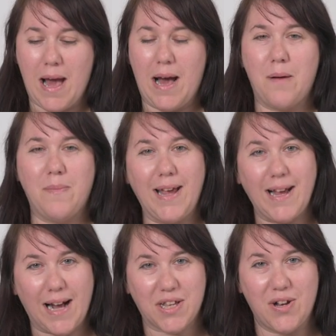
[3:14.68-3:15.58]
In
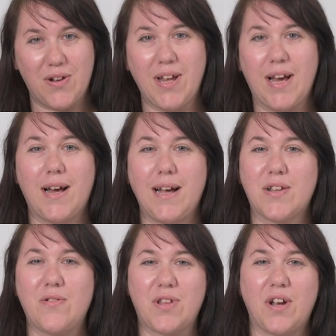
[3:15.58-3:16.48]
Catalonia,
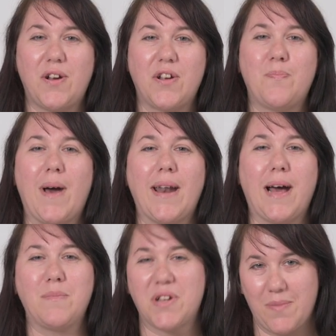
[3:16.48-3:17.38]
it's also known as pan
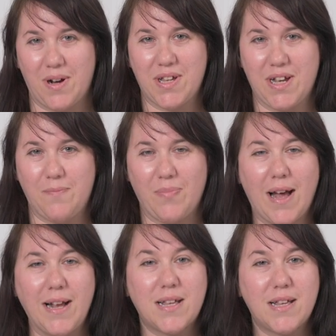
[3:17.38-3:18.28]
amb tomate.
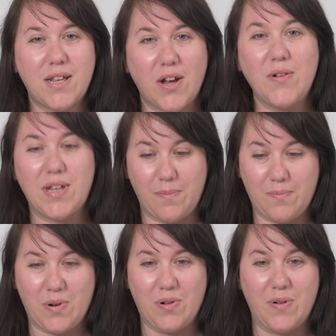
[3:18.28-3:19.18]
And it's so
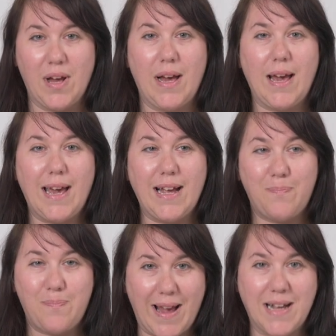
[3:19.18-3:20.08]
simple.
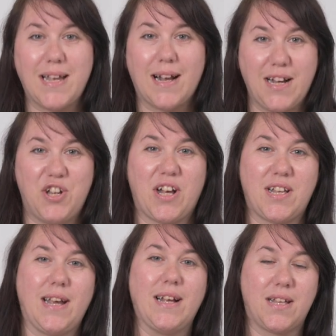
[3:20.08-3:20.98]
It basically
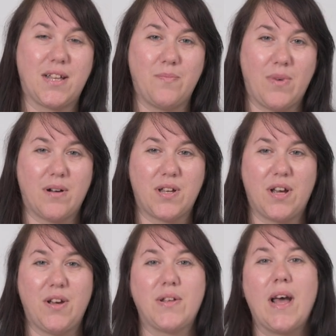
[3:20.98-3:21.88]
just is
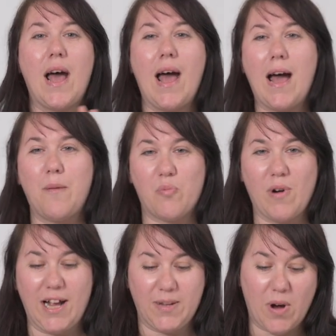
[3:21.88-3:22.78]
tomatoes and
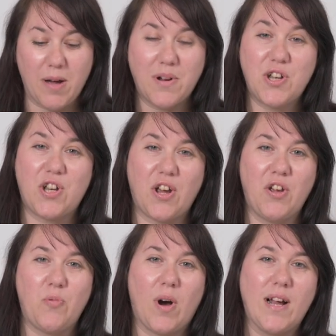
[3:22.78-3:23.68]
bread, but I'm going to show
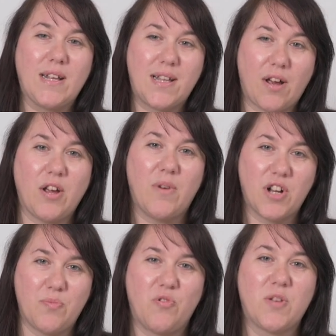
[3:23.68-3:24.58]
you why it's so
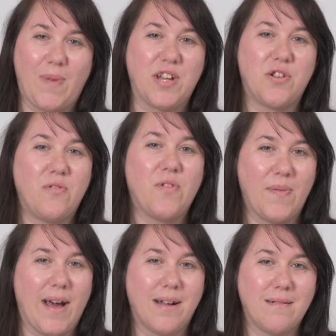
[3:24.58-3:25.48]
much more special than
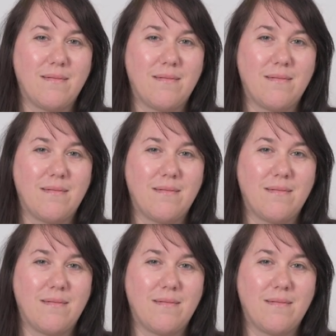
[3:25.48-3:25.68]
that.